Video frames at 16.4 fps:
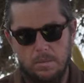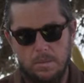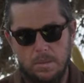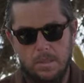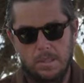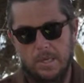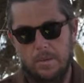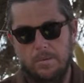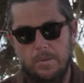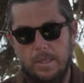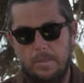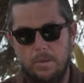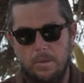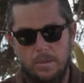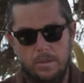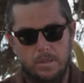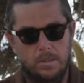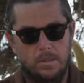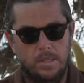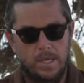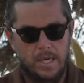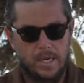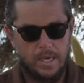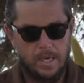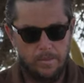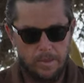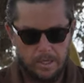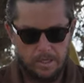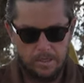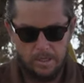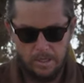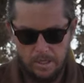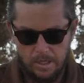like a rebirth, a new dynamic
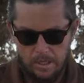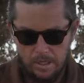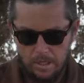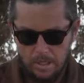to